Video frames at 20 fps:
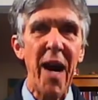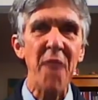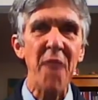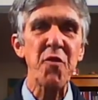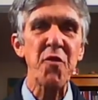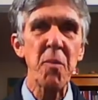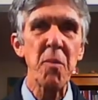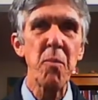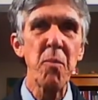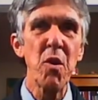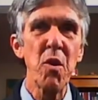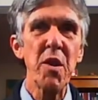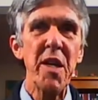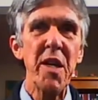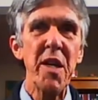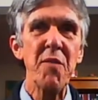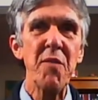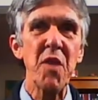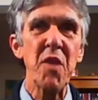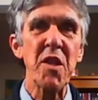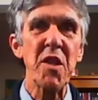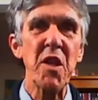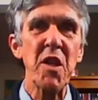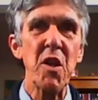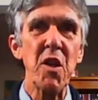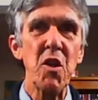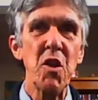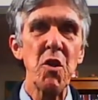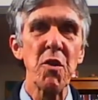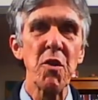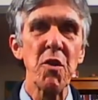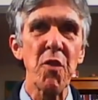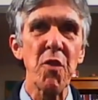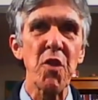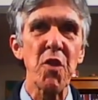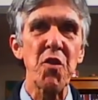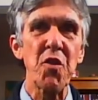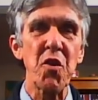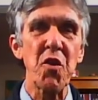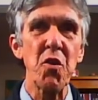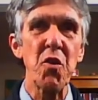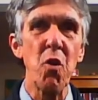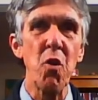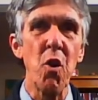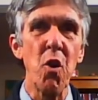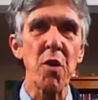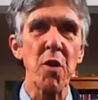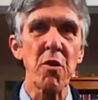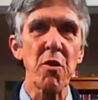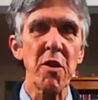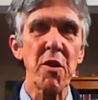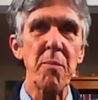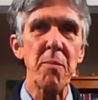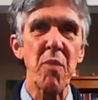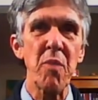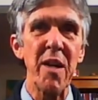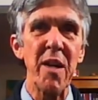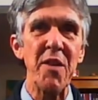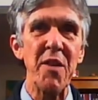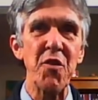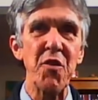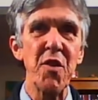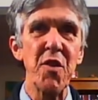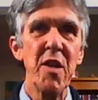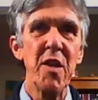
to believe that the universe is an orderly place.